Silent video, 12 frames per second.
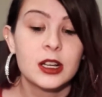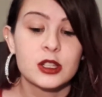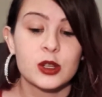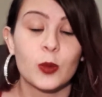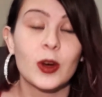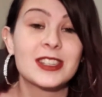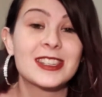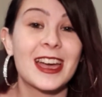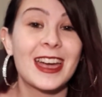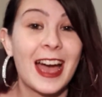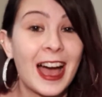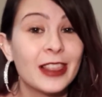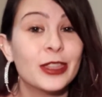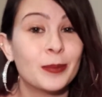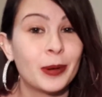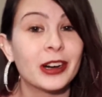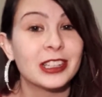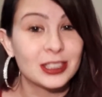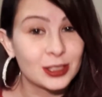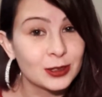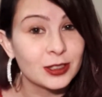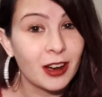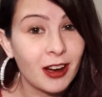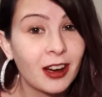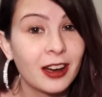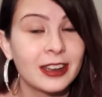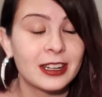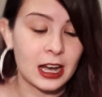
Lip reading: So once I had the bodysuit on,